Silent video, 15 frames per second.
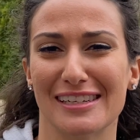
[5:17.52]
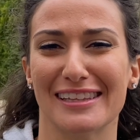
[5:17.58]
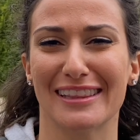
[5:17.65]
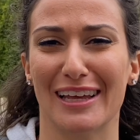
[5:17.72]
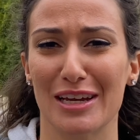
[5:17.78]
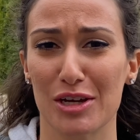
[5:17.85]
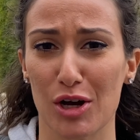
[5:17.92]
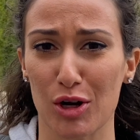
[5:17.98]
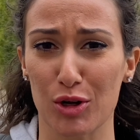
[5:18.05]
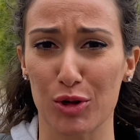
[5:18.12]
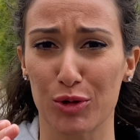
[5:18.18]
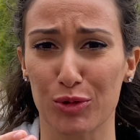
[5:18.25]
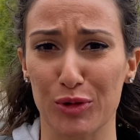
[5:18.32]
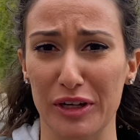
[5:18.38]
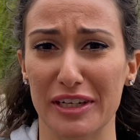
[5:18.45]
like a
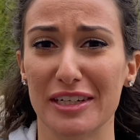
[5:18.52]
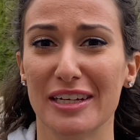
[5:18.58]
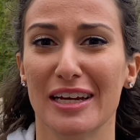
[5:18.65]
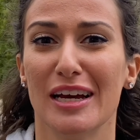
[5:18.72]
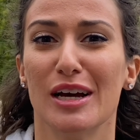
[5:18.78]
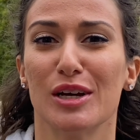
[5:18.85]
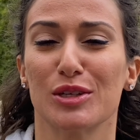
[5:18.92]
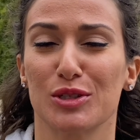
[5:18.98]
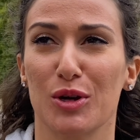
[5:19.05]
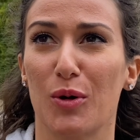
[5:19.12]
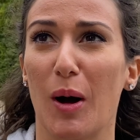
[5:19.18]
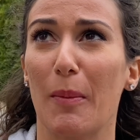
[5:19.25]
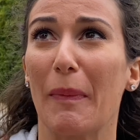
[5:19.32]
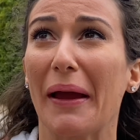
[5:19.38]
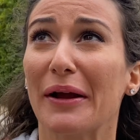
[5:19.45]
grid, so
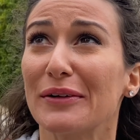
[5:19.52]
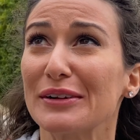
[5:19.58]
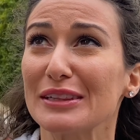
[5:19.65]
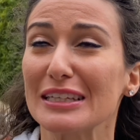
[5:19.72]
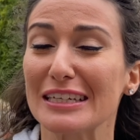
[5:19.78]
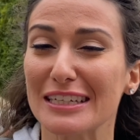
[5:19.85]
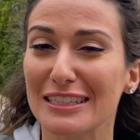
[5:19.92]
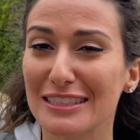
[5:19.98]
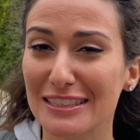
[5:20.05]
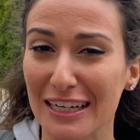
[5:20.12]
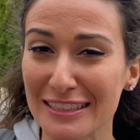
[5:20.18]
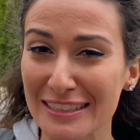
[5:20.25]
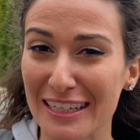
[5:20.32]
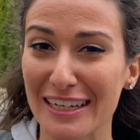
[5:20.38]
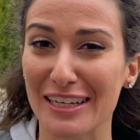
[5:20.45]
apparently
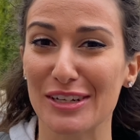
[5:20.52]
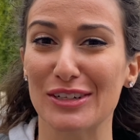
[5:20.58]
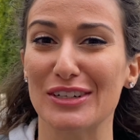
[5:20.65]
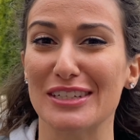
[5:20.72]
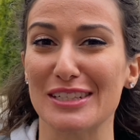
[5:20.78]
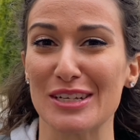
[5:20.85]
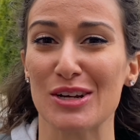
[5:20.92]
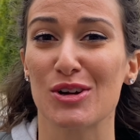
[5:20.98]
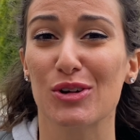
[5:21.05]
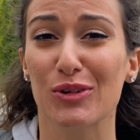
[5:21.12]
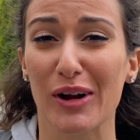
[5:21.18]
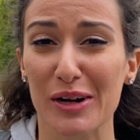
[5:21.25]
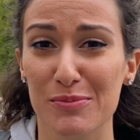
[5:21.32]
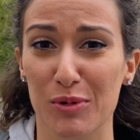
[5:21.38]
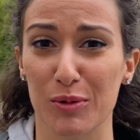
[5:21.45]
sunset here is
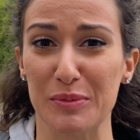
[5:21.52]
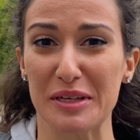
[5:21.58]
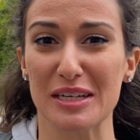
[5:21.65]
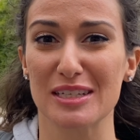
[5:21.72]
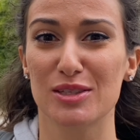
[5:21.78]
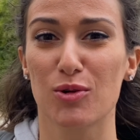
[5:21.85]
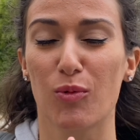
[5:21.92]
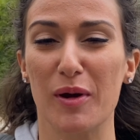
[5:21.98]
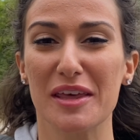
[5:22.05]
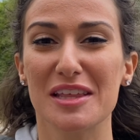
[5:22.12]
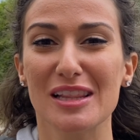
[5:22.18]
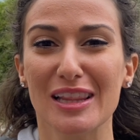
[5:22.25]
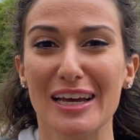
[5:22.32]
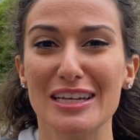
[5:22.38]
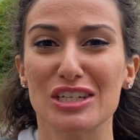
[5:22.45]
incredible because the way the
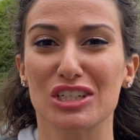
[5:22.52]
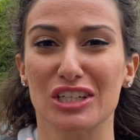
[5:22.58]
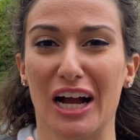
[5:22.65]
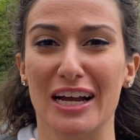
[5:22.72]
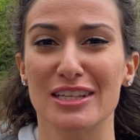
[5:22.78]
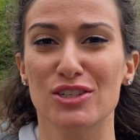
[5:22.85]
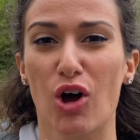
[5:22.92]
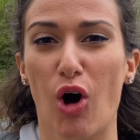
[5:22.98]
light shines